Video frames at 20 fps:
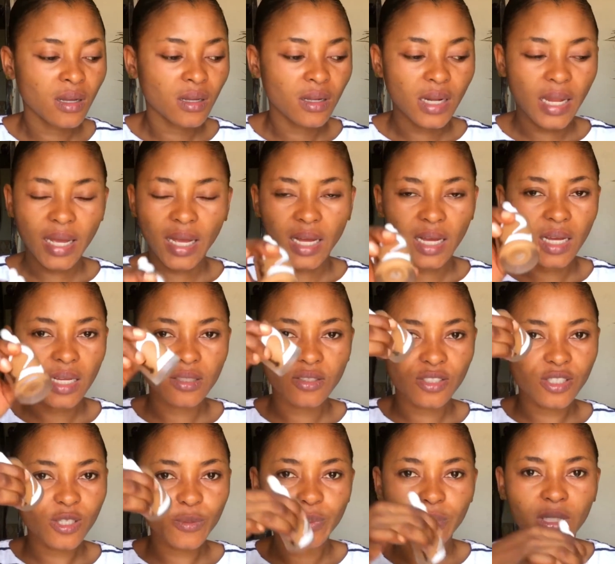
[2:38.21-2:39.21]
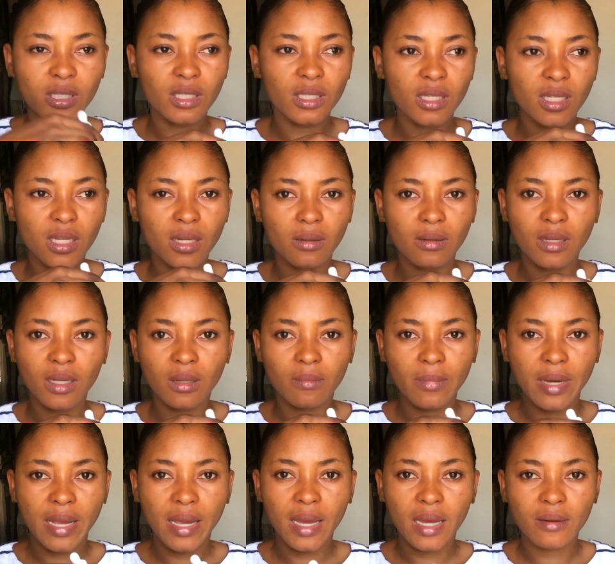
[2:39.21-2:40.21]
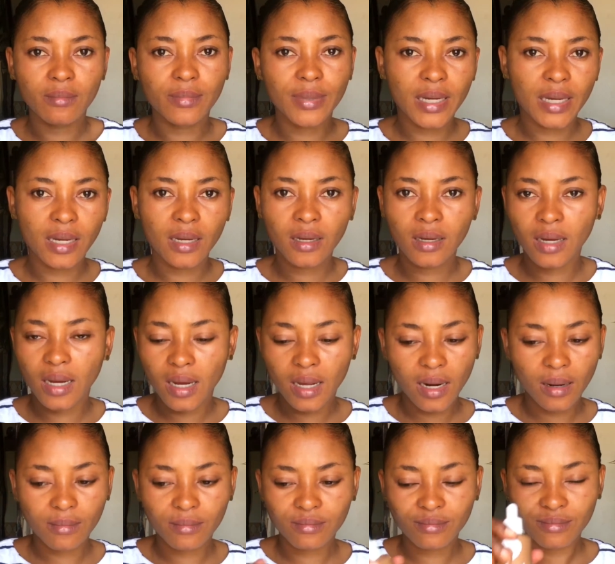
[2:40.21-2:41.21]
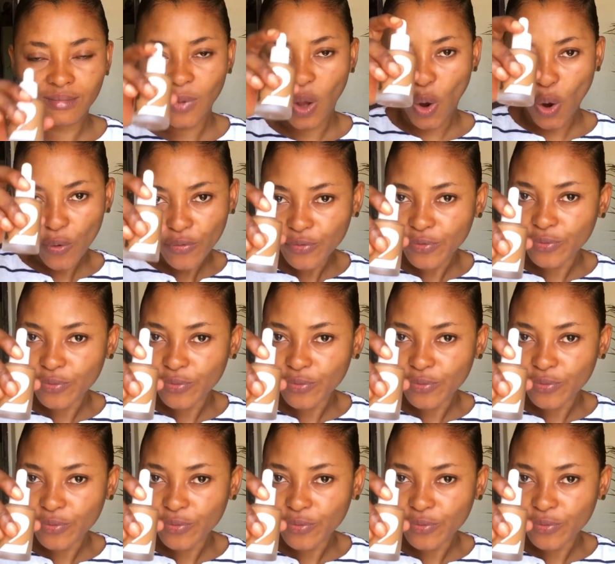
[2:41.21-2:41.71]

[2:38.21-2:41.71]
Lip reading: Like I can just put it in my handbag and I'm off.